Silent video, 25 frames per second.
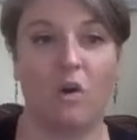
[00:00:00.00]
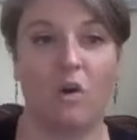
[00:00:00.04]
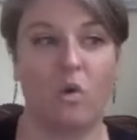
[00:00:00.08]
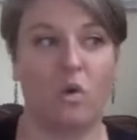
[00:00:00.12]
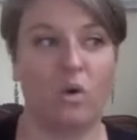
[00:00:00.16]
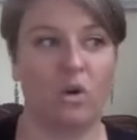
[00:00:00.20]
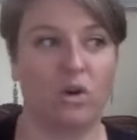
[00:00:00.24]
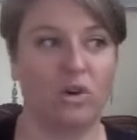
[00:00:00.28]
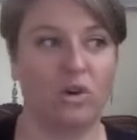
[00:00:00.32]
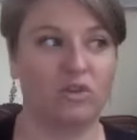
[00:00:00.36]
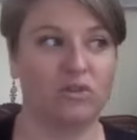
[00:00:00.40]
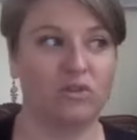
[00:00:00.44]

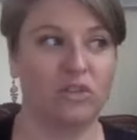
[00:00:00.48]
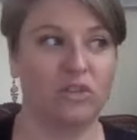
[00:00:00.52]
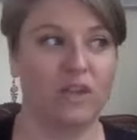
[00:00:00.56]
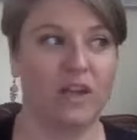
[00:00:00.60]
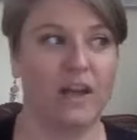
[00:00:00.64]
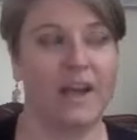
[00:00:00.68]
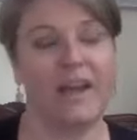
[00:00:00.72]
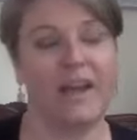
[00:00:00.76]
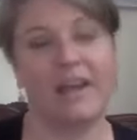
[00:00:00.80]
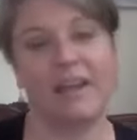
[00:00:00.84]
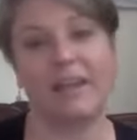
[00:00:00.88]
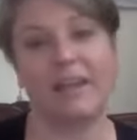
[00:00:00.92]
Or
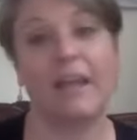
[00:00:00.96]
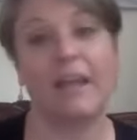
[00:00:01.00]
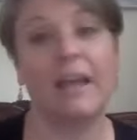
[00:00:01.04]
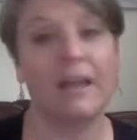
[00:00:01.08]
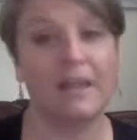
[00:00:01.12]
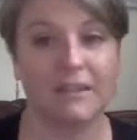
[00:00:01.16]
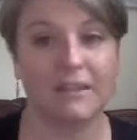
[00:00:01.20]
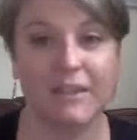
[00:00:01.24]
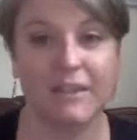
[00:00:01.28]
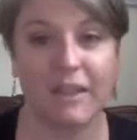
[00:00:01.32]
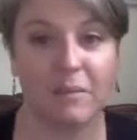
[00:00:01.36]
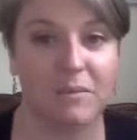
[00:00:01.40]
like,
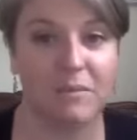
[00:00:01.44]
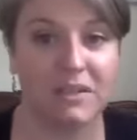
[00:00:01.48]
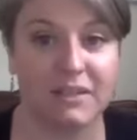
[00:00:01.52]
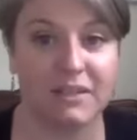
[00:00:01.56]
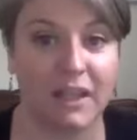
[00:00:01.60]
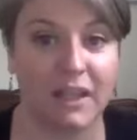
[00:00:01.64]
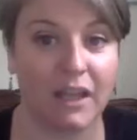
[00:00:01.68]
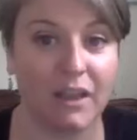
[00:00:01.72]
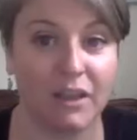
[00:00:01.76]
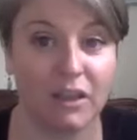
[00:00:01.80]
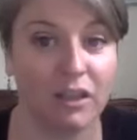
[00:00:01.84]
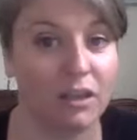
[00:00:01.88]
let me
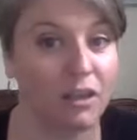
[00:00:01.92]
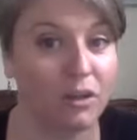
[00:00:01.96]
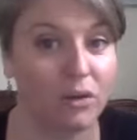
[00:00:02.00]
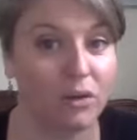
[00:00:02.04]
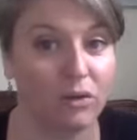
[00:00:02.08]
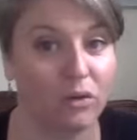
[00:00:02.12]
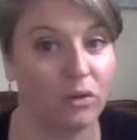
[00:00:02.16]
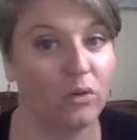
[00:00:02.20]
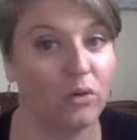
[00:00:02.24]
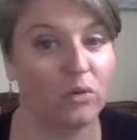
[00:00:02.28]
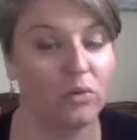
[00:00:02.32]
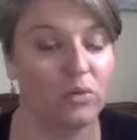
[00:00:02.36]
tell
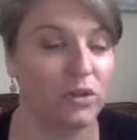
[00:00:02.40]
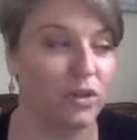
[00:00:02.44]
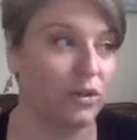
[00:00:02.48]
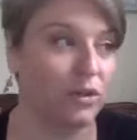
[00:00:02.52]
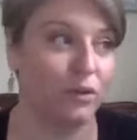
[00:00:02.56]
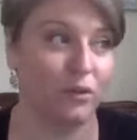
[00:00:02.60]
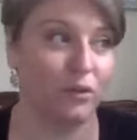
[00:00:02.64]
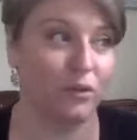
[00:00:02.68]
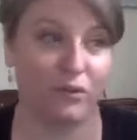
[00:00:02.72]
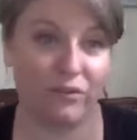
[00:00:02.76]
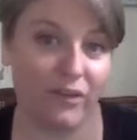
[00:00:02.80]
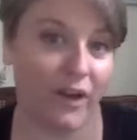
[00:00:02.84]
you, you
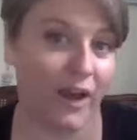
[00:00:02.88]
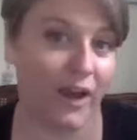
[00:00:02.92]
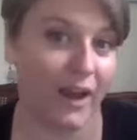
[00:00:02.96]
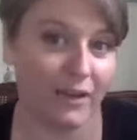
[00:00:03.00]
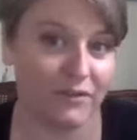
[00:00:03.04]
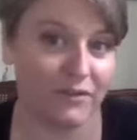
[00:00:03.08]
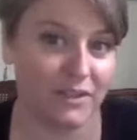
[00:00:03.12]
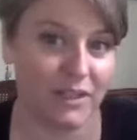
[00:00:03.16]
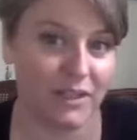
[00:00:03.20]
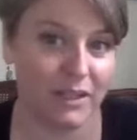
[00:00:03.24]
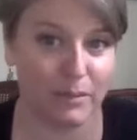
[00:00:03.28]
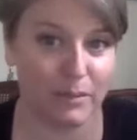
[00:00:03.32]
know,
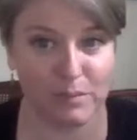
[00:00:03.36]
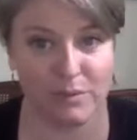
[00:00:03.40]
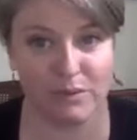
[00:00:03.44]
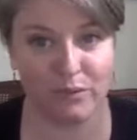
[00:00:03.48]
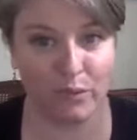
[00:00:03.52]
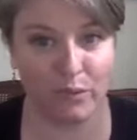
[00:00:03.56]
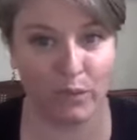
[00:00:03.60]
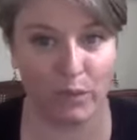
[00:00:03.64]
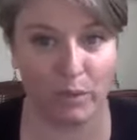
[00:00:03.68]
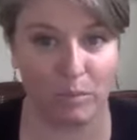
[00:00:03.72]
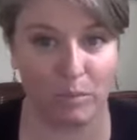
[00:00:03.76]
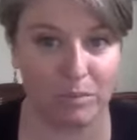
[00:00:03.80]
5 tips
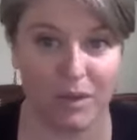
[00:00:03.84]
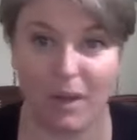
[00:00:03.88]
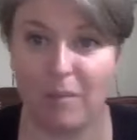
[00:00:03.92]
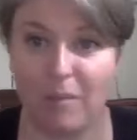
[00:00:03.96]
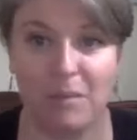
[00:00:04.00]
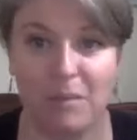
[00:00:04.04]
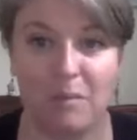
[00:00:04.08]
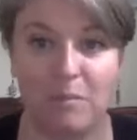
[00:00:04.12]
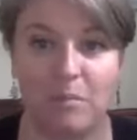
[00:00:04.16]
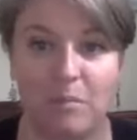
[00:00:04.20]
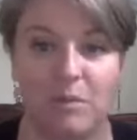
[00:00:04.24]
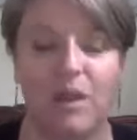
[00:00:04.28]
for blah,
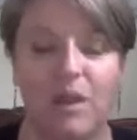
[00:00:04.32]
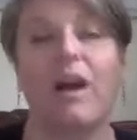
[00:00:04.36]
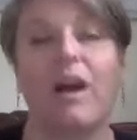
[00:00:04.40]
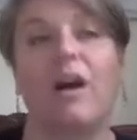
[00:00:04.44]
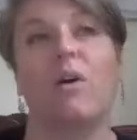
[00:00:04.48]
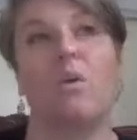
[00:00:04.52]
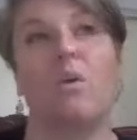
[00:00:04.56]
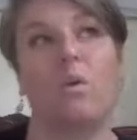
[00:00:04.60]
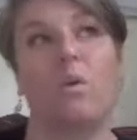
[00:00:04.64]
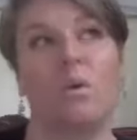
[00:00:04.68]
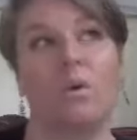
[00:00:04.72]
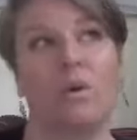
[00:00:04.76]
blah, blah.
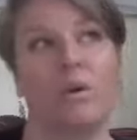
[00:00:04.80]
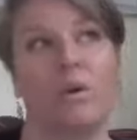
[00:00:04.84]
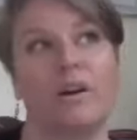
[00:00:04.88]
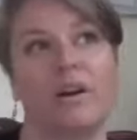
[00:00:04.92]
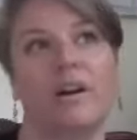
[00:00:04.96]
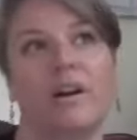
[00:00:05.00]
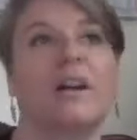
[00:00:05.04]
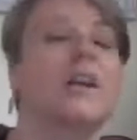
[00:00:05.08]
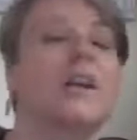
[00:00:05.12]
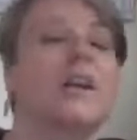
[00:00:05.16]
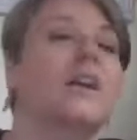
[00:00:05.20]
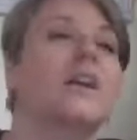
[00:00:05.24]

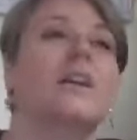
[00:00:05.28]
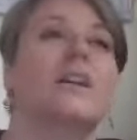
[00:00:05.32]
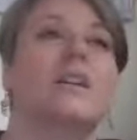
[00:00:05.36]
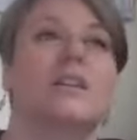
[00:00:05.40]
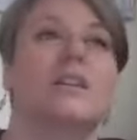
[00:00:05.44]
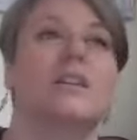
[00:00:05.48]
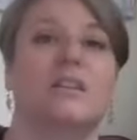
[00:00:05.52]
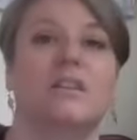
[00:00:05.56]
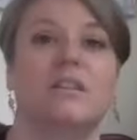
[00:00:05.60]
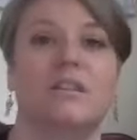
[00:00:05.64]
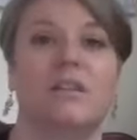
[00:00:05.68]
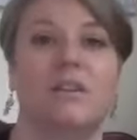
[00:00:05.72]
Or,
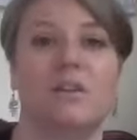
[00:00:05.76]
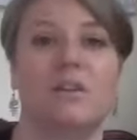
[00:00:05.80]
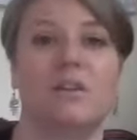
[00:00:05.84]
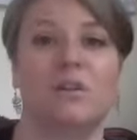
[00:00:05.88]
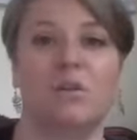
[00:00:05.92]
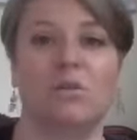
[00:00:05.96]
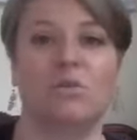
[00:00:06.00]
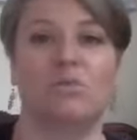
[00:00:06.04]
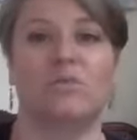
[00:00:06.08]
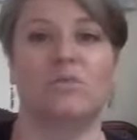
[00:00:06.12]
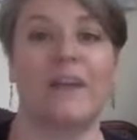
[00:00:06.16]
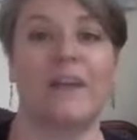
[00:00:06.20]
you
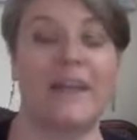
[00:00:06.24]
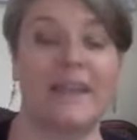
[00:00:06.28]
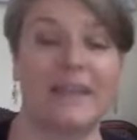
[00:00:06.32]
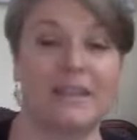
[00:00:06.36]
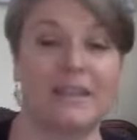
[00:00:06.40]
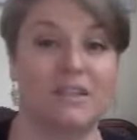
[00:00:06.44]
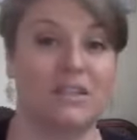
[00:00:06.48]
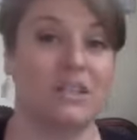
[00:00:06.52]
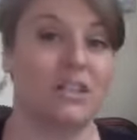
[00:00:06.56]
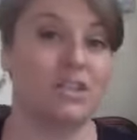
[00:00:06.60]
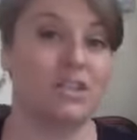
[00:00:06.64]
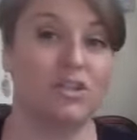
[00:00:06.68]
know,
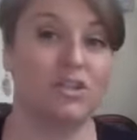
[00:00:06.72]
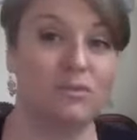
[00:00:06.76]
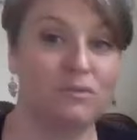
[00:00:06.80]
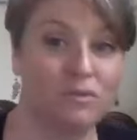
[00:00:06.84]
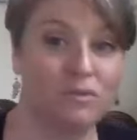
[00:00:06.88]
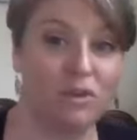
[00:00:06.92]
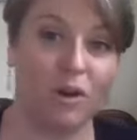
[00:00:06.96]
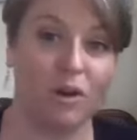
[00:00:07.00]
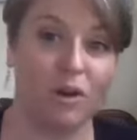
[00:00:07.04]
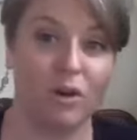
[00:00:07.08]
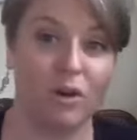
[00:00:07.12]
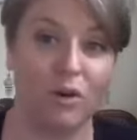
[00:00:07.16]
like, did you
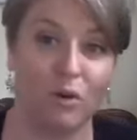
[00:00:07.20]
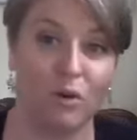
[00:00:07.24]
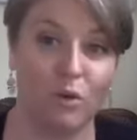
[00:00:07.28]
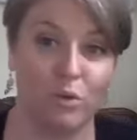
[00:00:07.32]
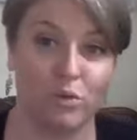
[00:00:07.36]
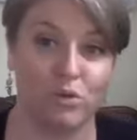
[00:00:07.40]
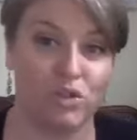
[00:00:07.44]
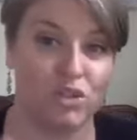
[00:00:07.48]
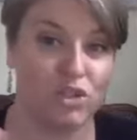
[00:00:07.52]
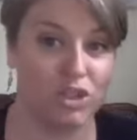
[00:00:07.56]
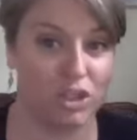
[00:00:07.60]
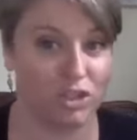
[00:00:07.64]

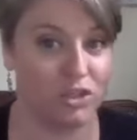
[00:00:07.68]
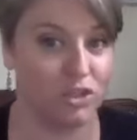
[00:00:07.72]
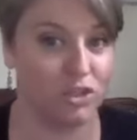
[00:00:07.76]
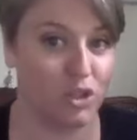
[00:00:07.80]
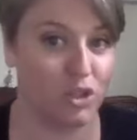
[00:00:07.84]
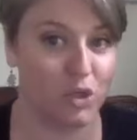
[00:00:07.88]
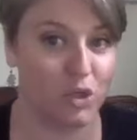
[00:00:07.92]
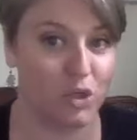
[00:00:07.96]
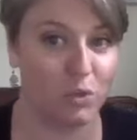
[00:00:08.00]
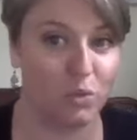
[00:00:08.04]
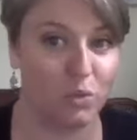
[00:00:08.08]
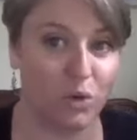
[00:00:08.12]
know
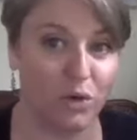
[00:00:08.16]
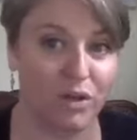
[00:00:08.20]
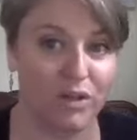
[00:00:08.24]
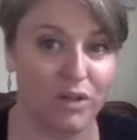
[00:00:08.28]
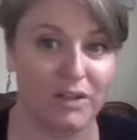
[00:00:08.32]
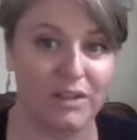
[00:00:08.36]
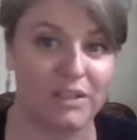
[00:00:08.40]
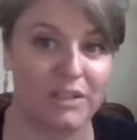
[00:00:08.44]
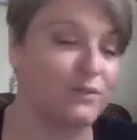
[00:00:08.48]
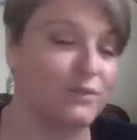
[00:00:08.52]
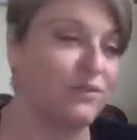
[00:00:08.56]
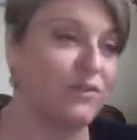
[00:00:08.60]
ginger
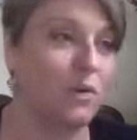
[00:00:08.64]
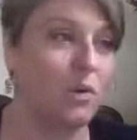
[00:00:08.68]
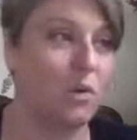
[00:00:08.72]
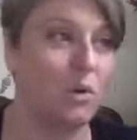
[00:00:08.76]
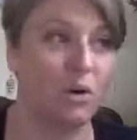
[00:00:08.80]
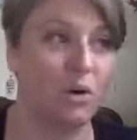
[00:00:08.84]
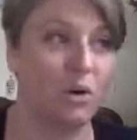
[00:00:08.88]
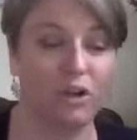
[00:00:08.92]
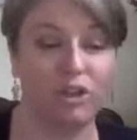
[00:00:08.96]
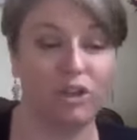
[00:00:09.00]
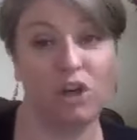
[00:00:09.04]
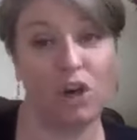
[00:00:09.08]
works
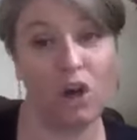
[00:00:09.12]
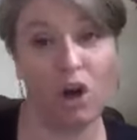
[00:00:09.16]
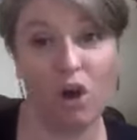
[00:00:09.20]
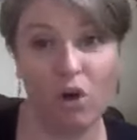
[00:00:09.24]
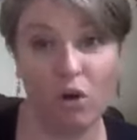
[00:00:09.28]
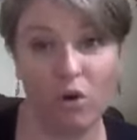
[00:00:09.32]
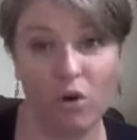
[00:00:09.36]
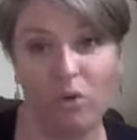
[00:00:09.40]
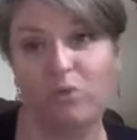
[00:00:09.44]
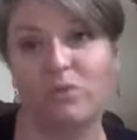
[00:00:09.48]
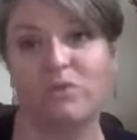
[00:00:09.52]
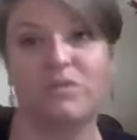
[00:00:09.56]
for
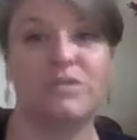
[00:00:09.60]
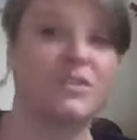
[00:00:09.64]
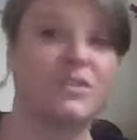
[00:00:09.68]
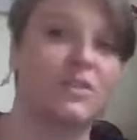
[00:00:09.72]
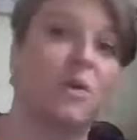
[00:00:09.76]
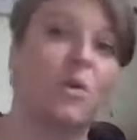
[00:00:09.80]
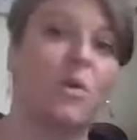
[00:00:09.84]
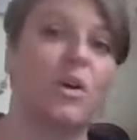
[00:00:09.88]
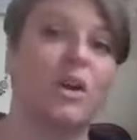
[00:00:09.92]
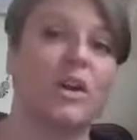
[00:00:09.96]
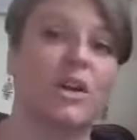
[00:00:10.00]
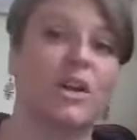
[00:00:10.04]
colds?
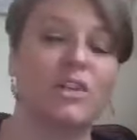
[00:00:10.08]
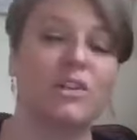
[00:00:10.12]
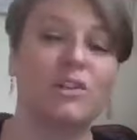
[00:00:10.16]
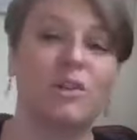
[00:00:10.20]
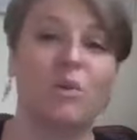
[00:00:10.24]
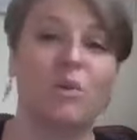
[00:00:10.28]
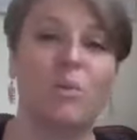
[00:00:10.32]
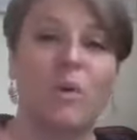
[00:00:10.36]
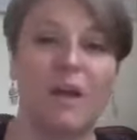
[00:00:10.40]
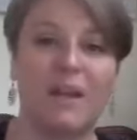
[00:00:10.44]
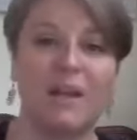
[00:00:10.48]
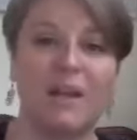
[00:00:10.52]
Or, you
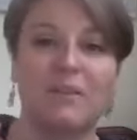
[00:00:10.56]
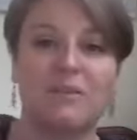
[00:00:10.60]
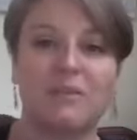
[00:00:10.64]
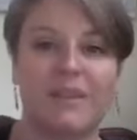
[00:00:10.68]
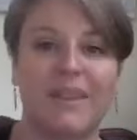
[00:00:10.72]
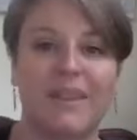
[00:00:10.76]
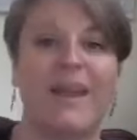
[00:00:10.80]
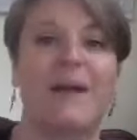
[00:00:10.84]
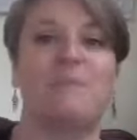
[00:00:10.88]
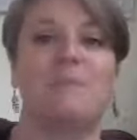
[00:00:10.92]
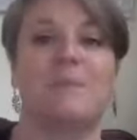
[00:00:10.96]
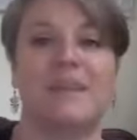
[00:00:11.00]
know, whatever
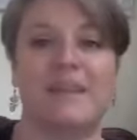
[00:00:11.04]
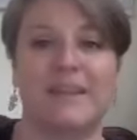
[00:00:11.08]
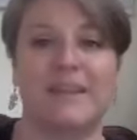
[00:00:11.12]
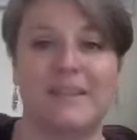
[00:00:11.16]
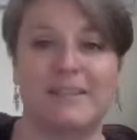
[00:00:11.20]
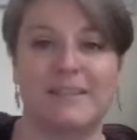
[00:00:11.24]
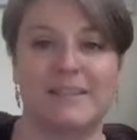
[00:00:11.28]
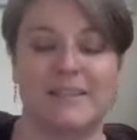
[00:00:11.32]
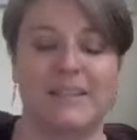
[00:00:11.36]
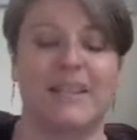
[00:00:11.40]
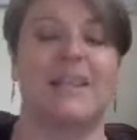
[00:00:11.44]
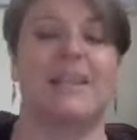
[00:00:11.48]
that
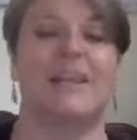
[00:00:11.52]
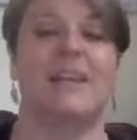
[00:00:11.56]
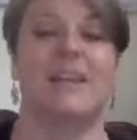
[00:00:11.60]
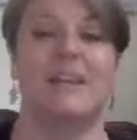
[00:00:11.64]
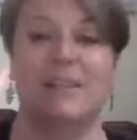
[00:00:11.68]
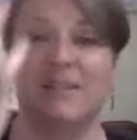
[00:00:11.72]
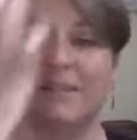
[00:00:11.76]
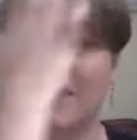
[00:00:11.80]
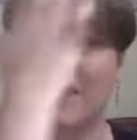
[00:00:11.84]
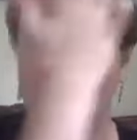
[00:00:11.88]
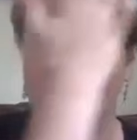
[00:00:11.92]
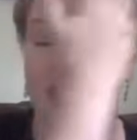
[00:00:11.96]
piece
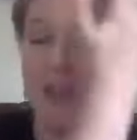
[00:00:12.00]
is.